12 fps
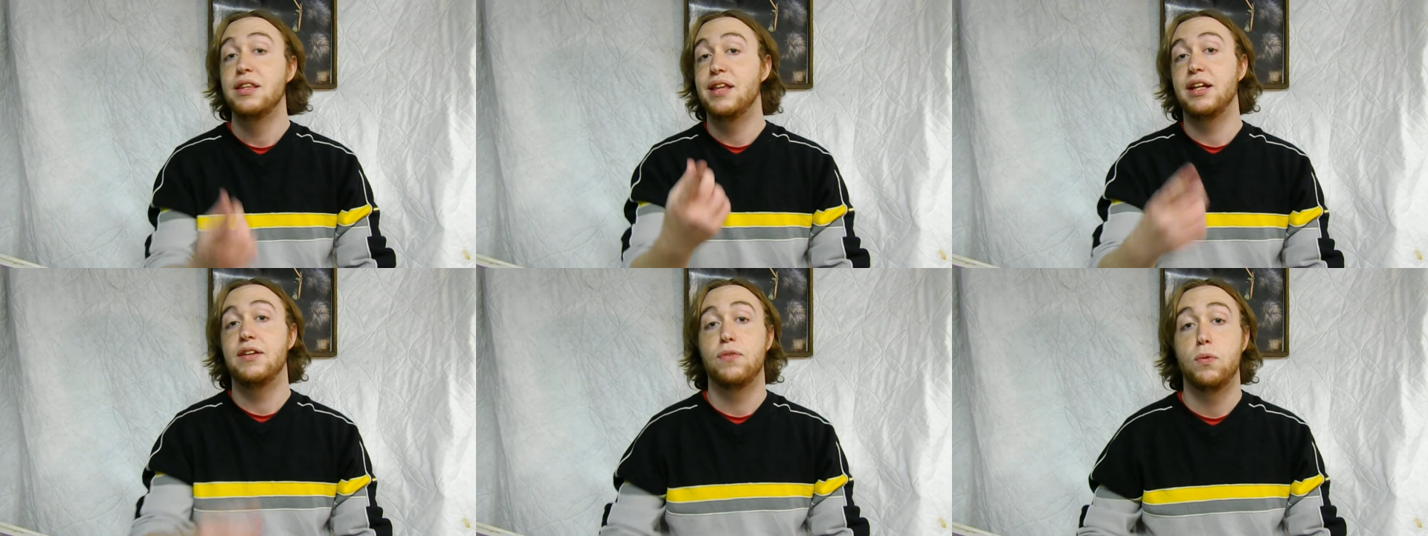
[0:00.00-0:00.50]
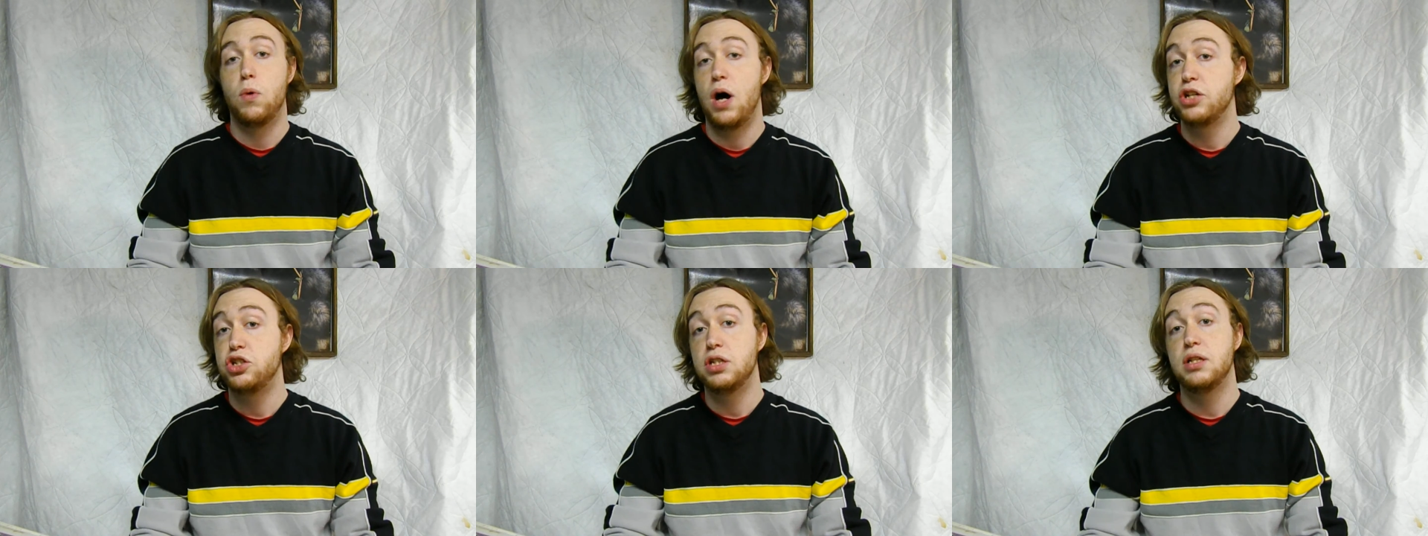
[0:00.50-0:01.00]
Thank you for
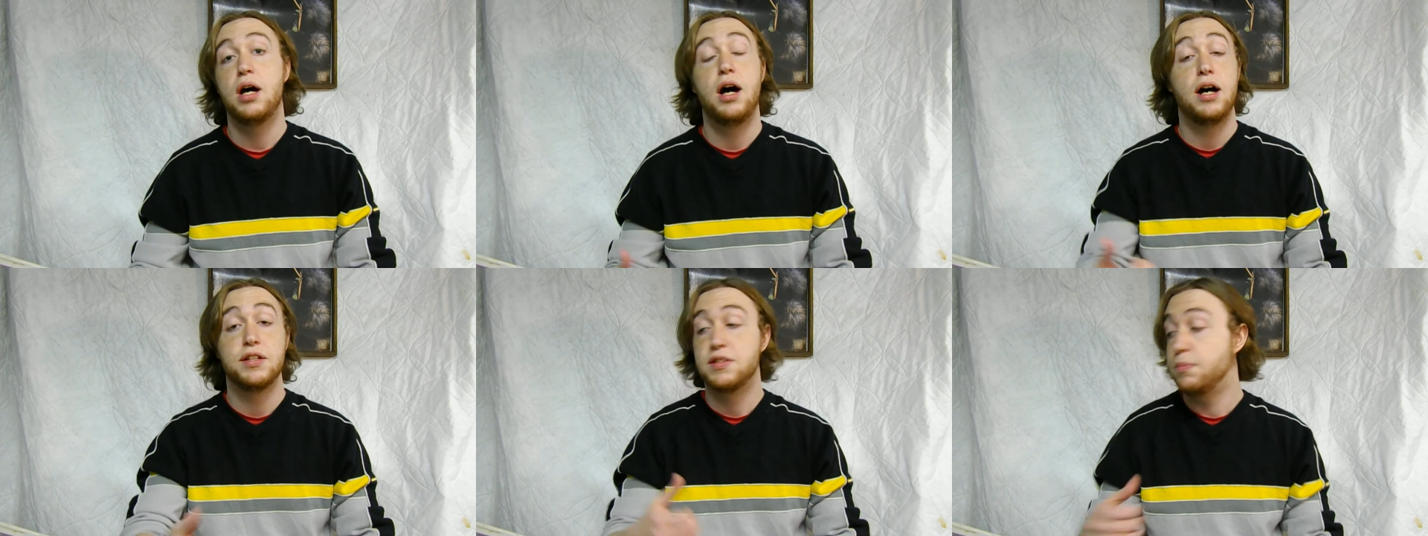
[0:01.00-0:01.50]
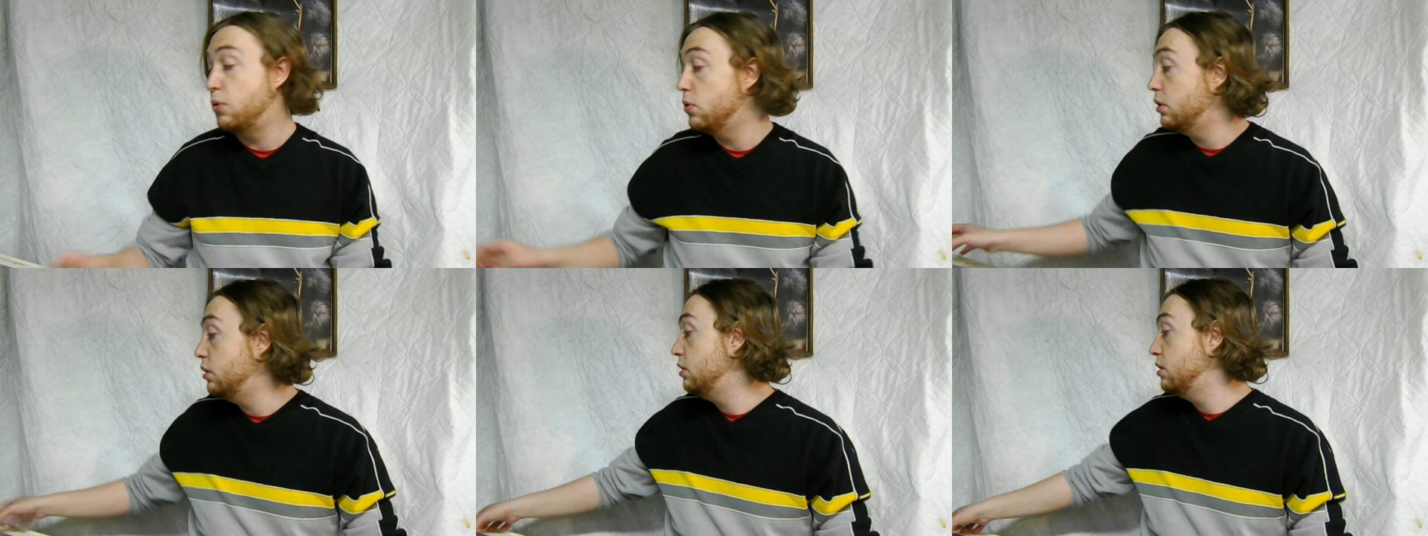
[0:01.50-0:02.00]
watching.
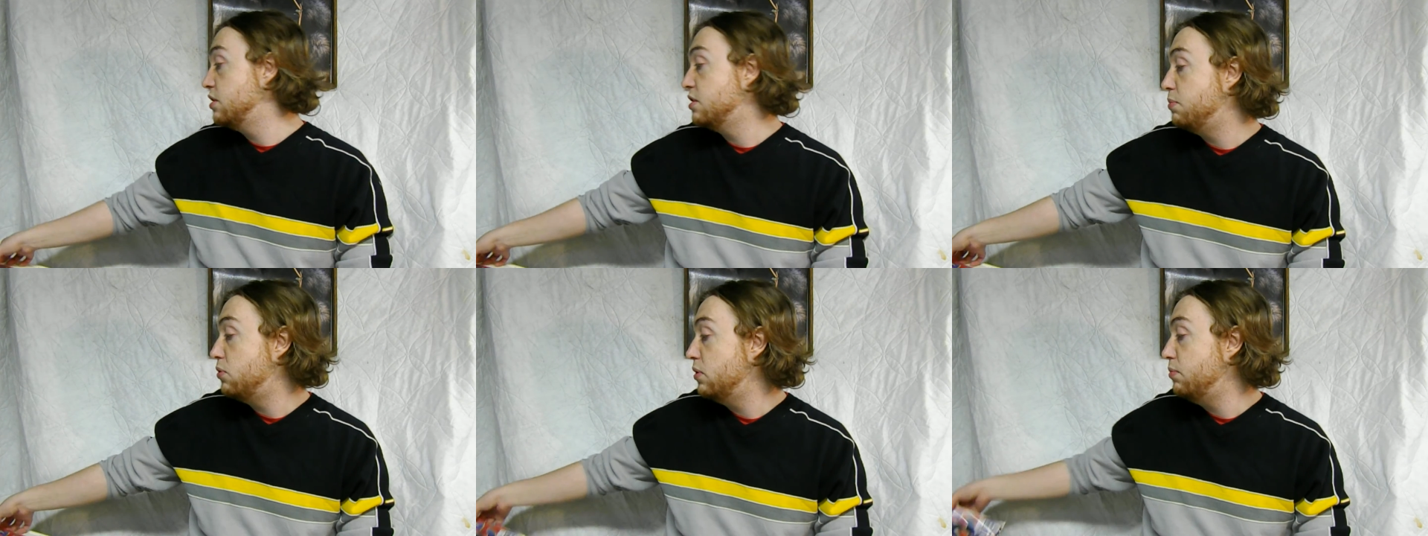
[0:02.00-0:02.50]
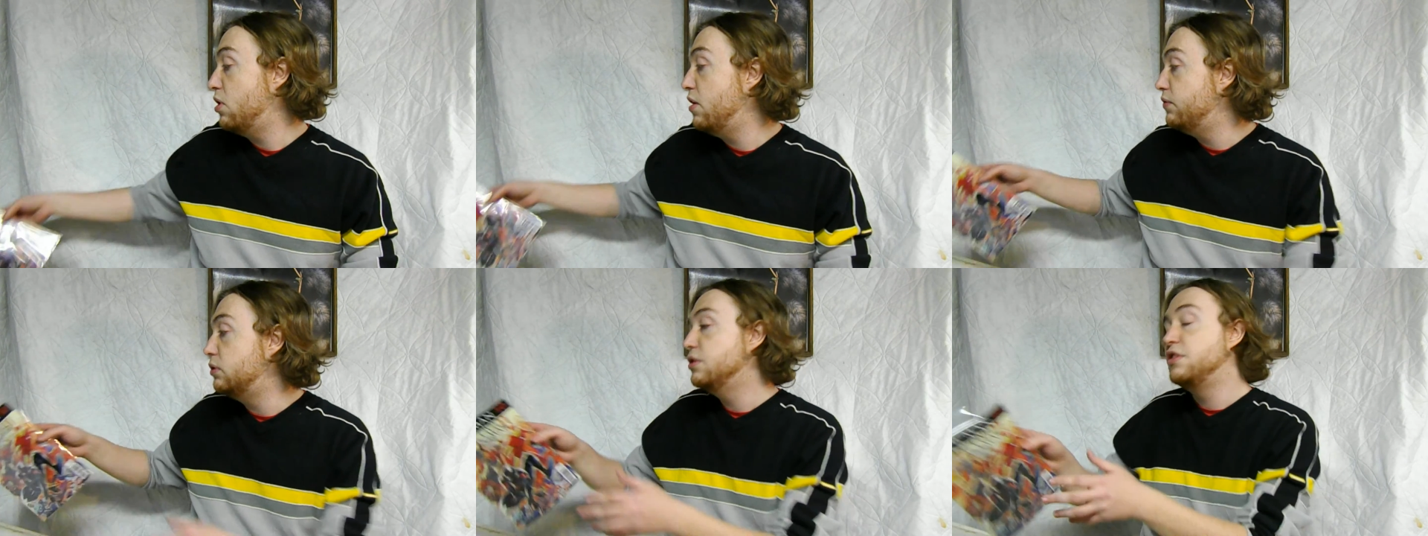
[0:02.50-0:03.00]
Support
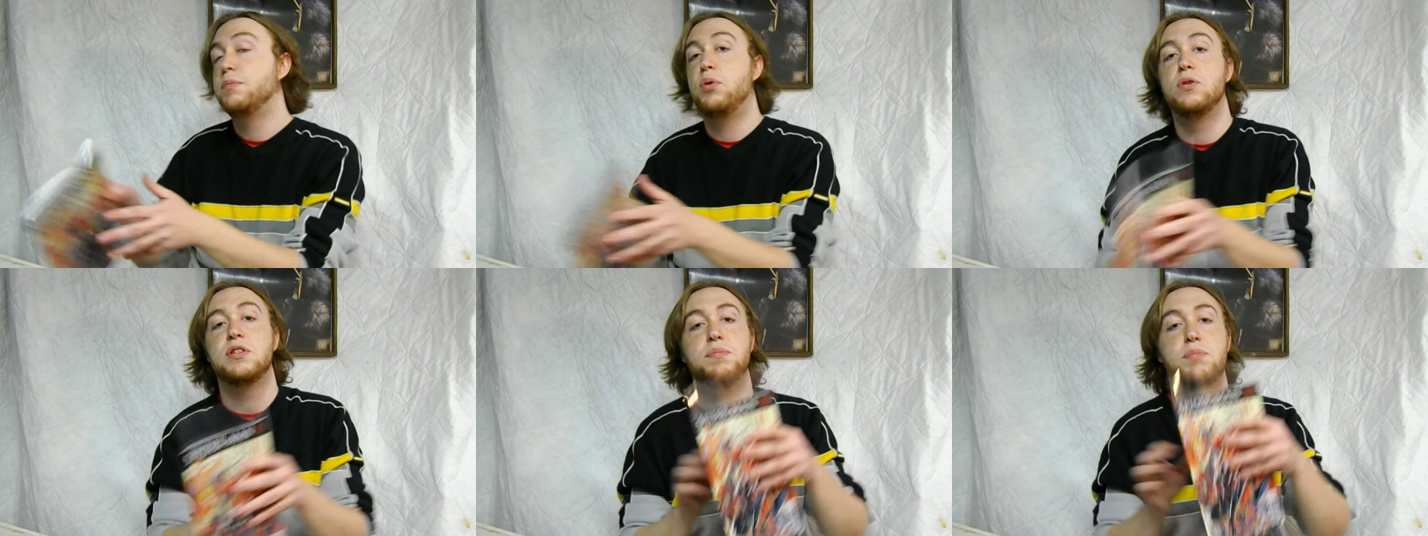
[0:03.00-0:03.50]
Marvel, support